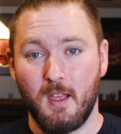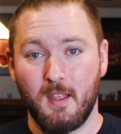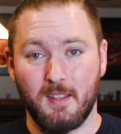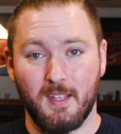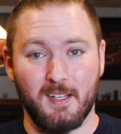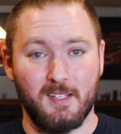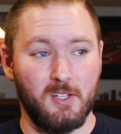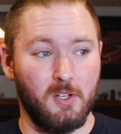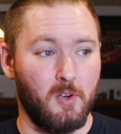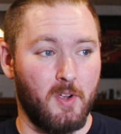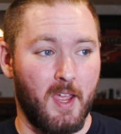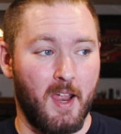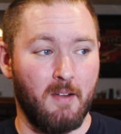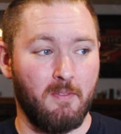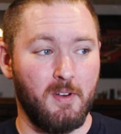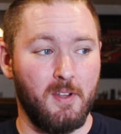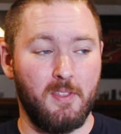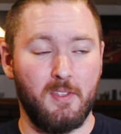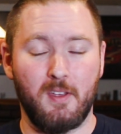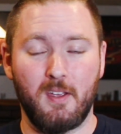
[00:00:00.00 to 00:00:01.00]
They took
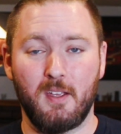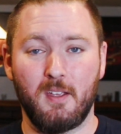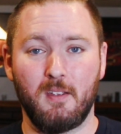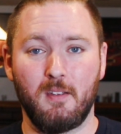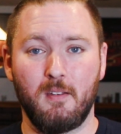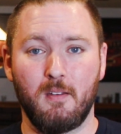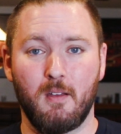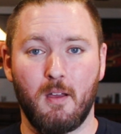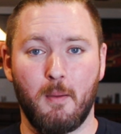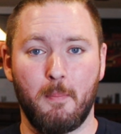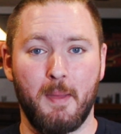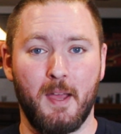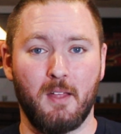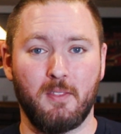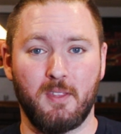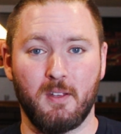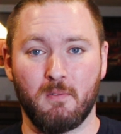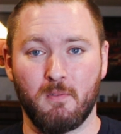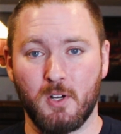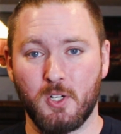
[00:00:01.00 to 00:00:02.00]
everything about
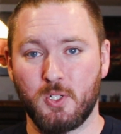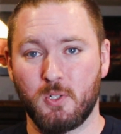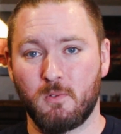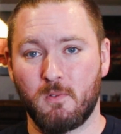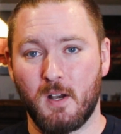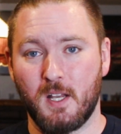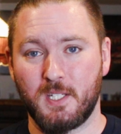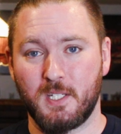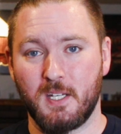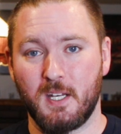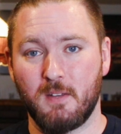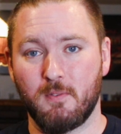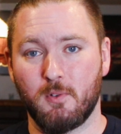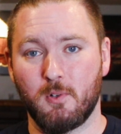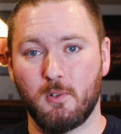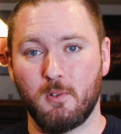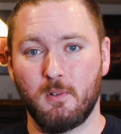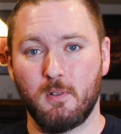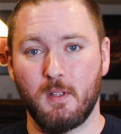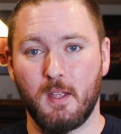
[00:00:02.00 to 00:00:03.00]
the original Resident
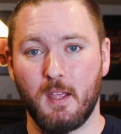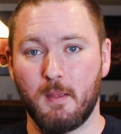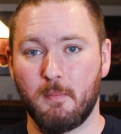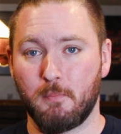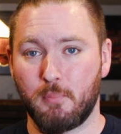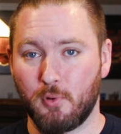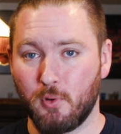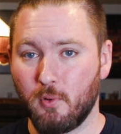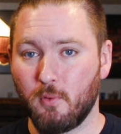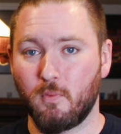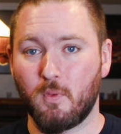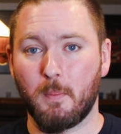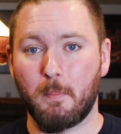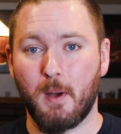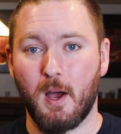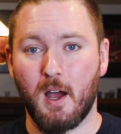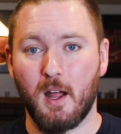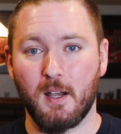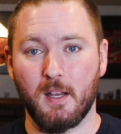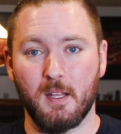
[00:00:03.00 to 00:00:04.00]
Evil, improved
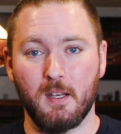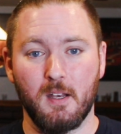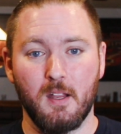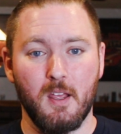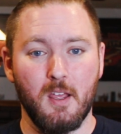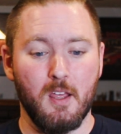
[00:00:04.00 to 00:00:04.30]
upon it,